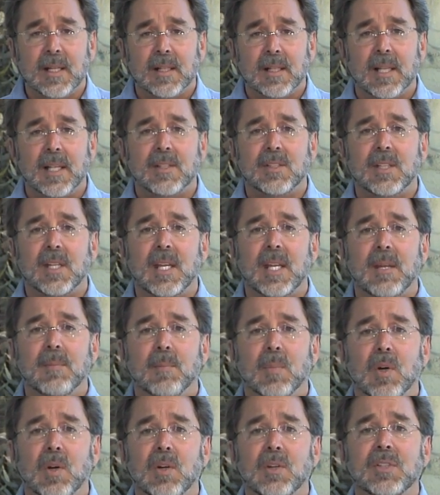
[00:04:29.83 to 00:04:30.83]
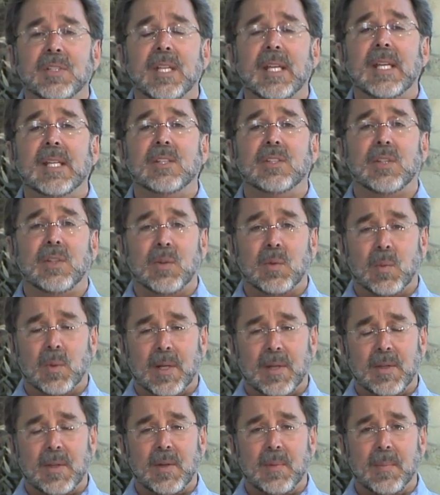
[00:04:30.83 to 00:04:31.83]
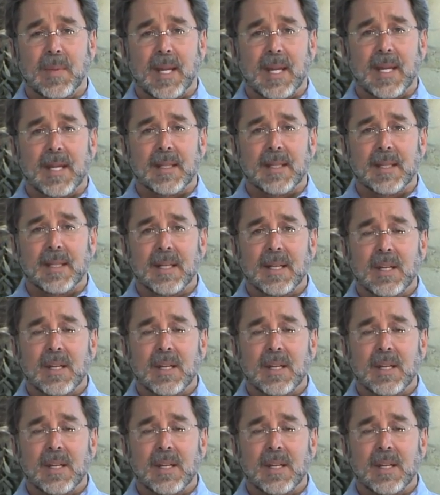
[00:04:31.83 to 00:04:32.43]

Let's immerse into the one new man